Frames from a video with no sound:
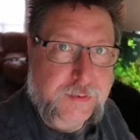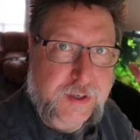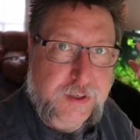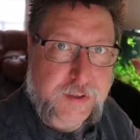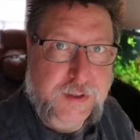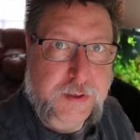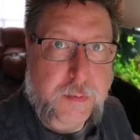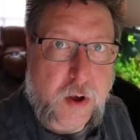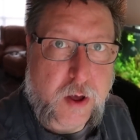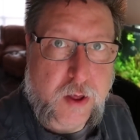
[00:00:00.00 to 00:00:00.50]
We're gonna
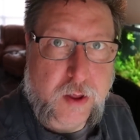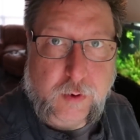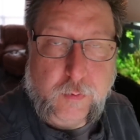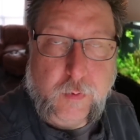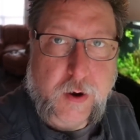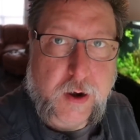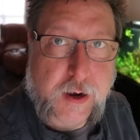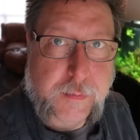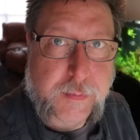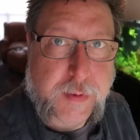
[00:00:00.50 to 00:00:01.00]
do some all
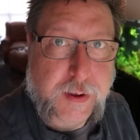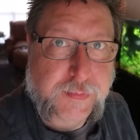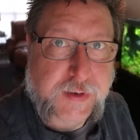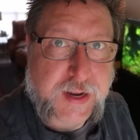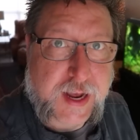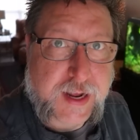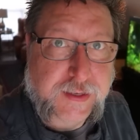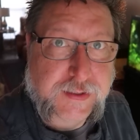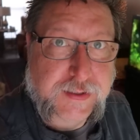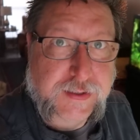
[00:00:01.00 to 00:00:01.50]
aquarium
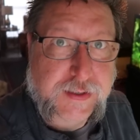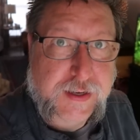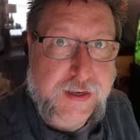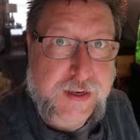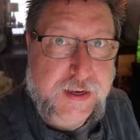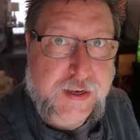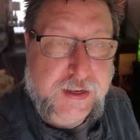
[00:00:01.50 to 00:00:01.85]
updates.